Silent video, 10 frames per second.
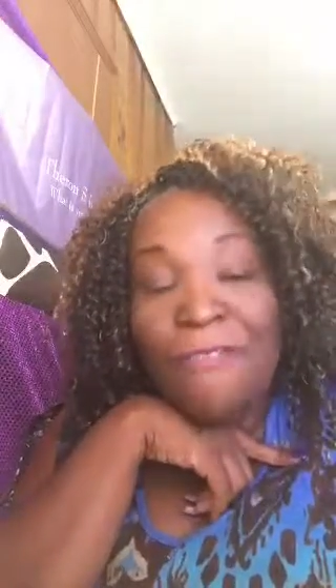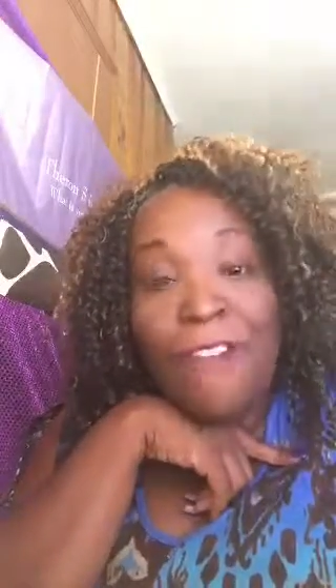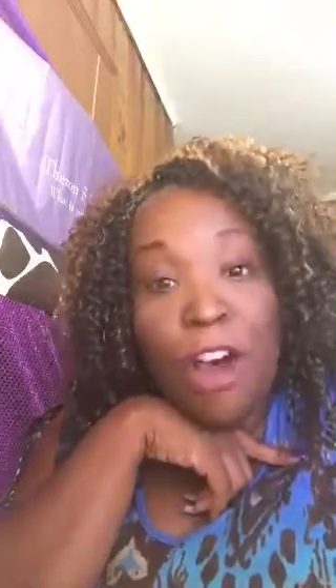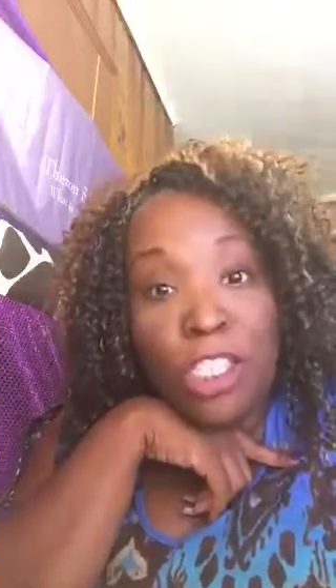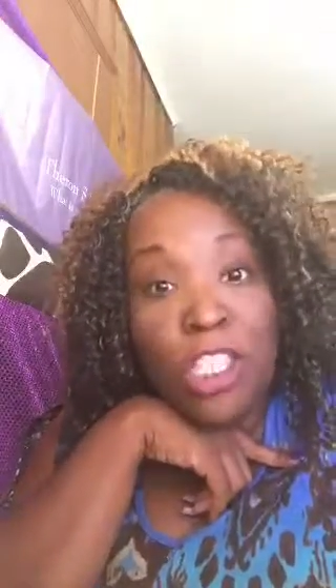
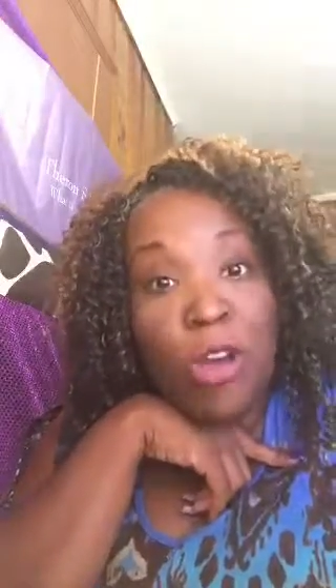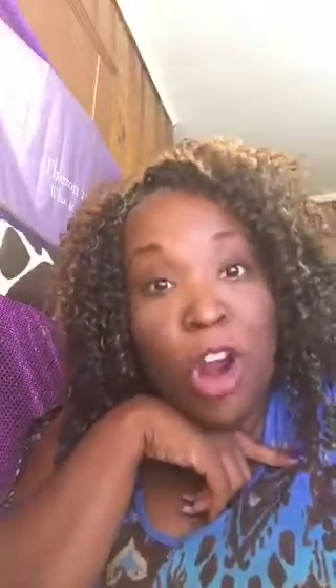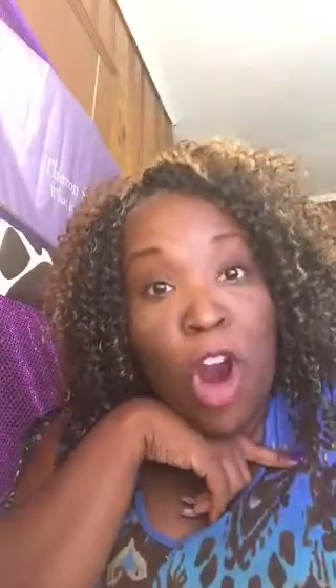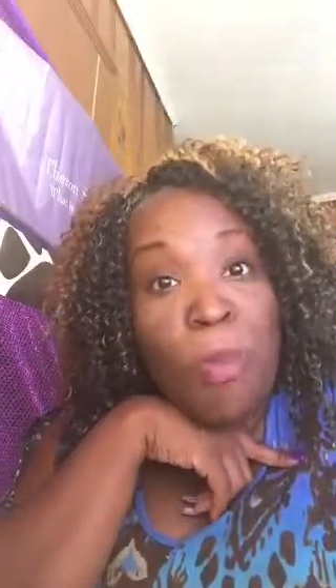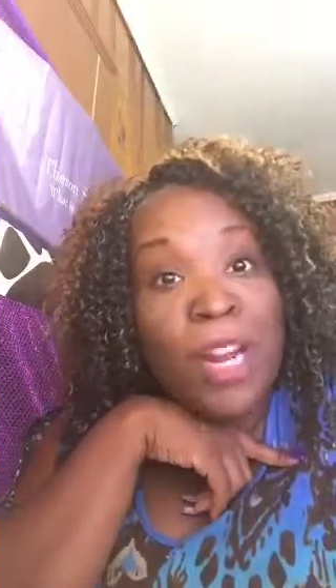Folks
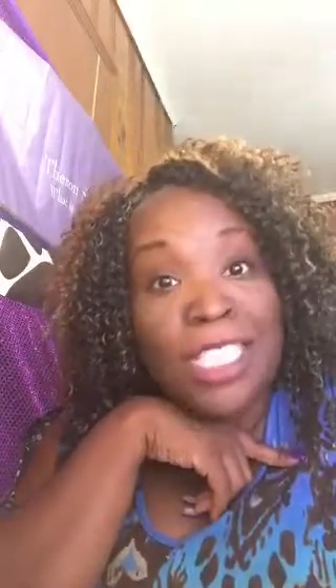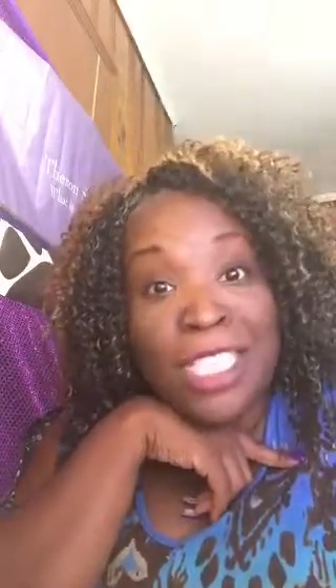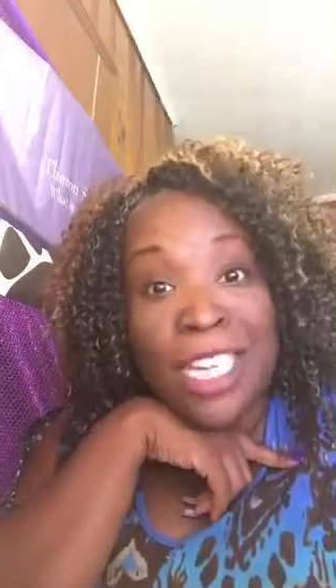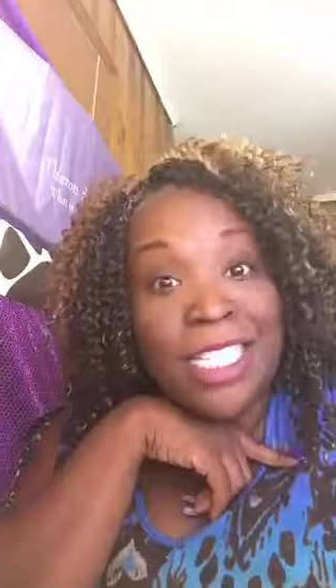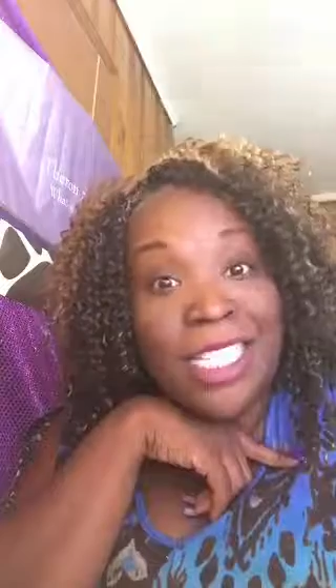told Oprah that
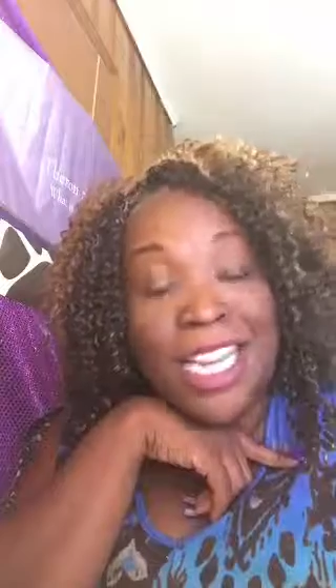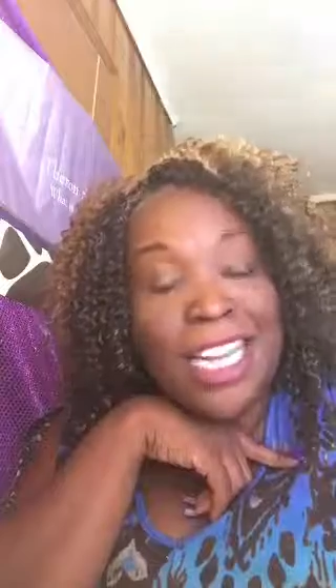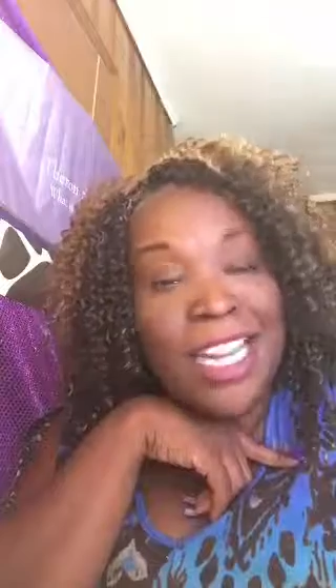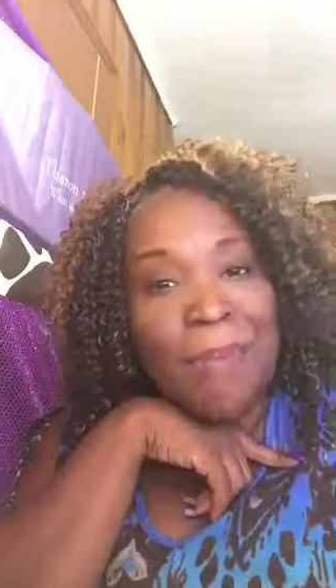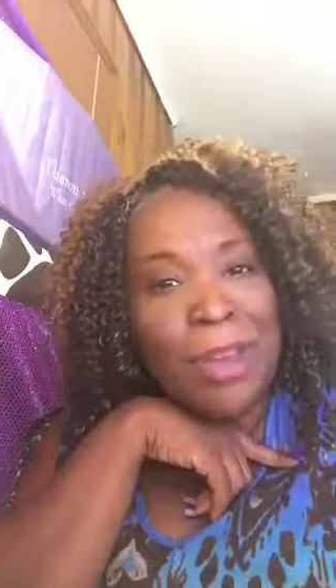she
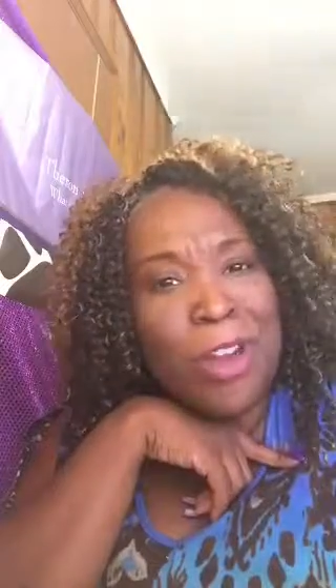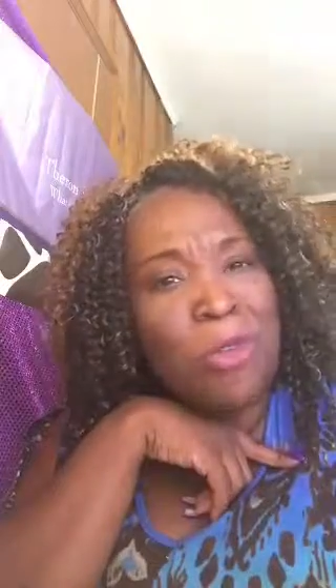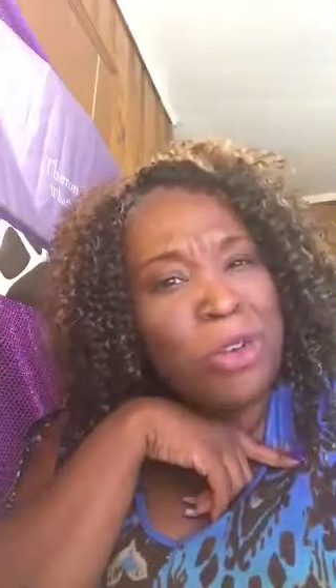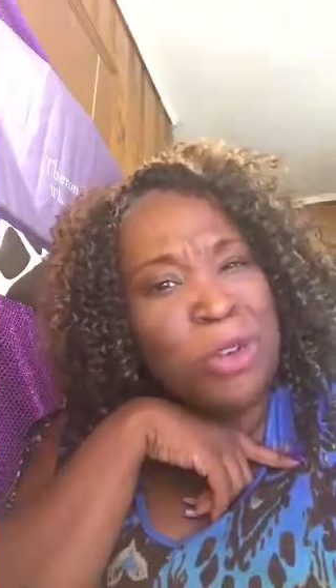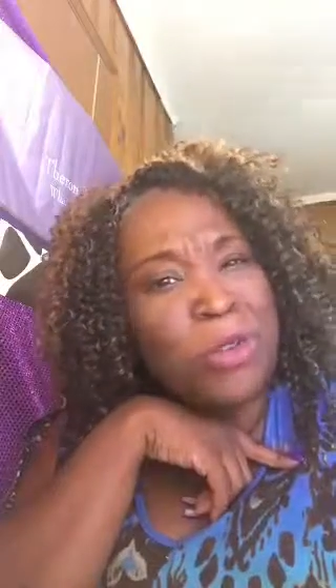could not be
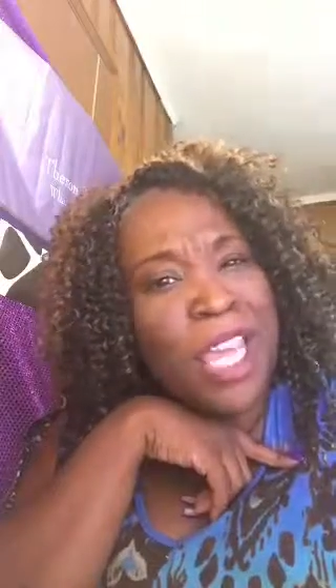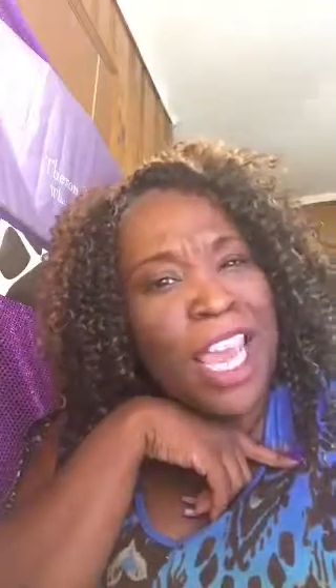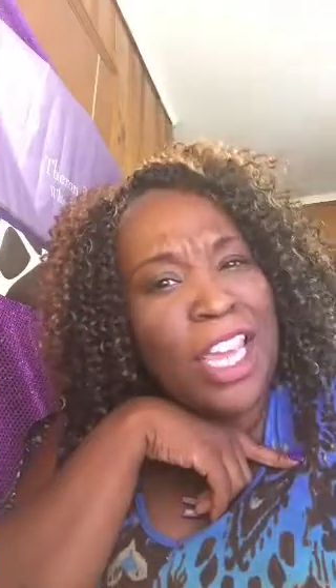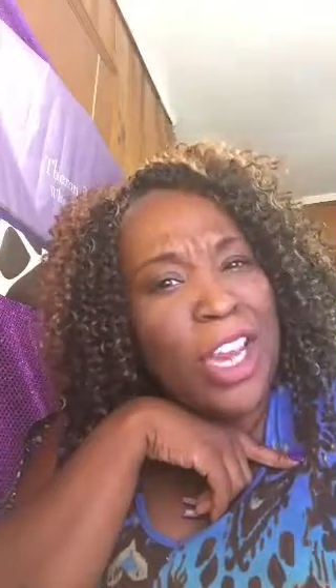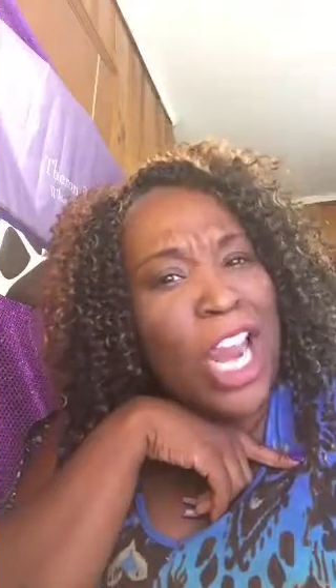no news
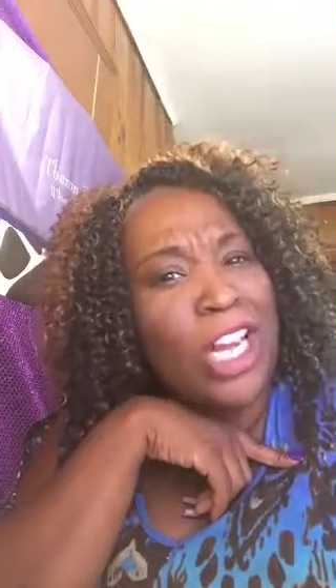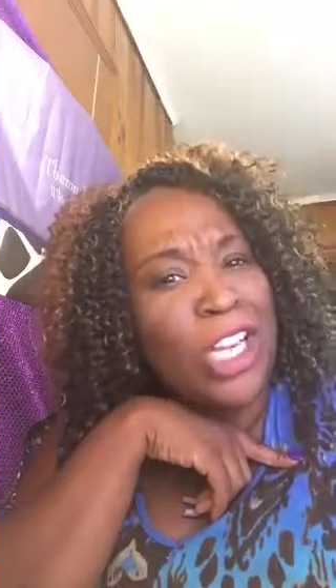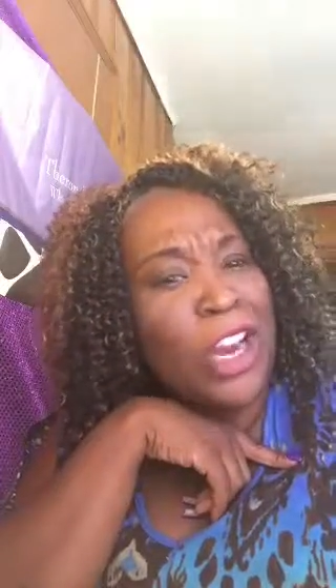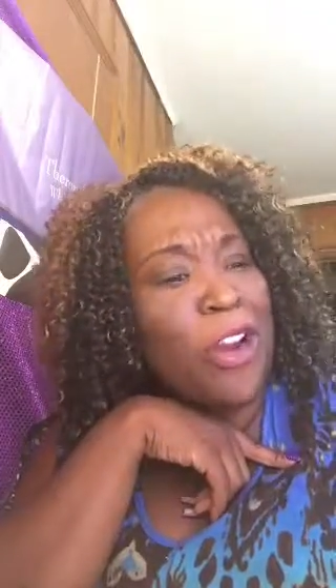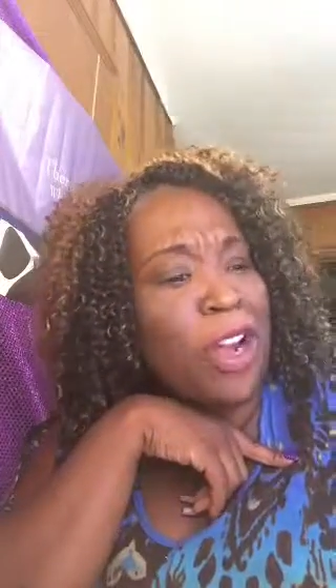anchor, and
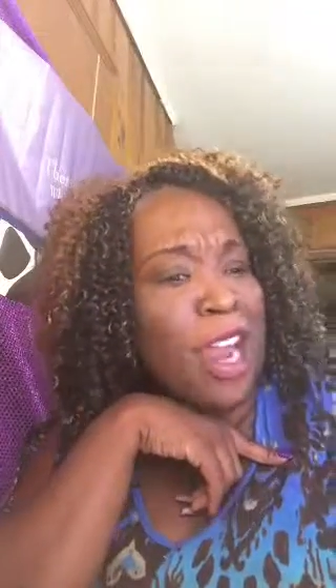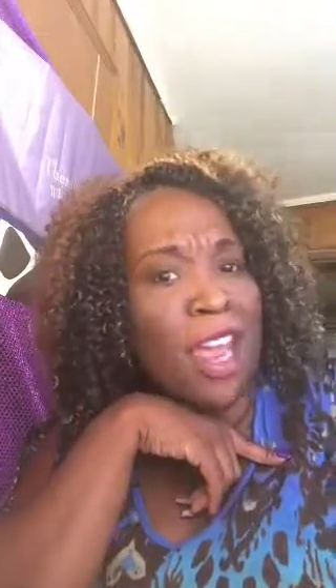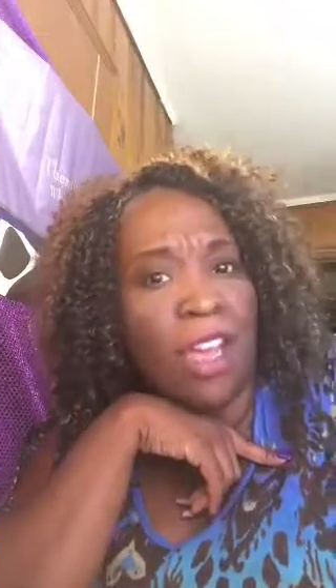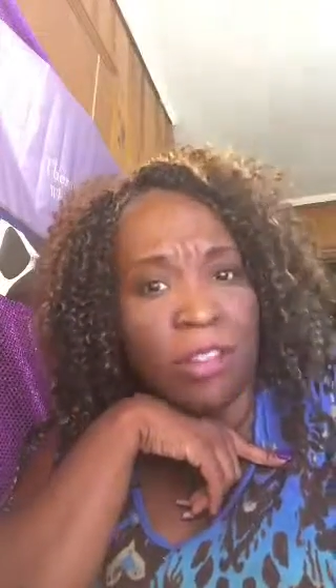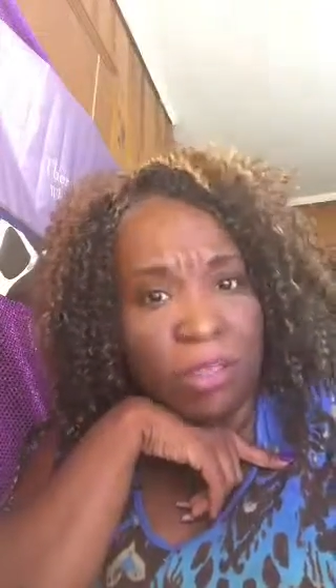look at her
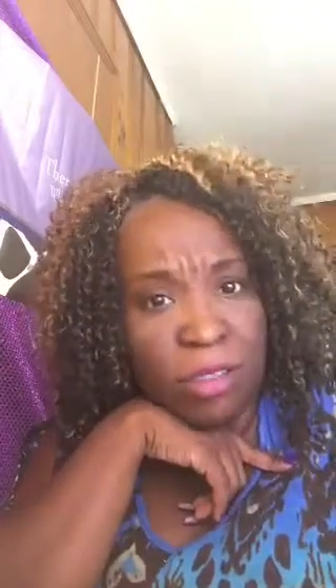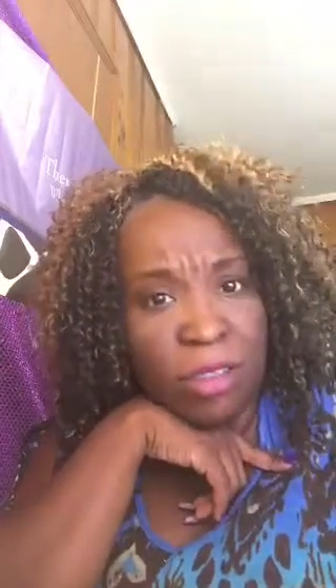now.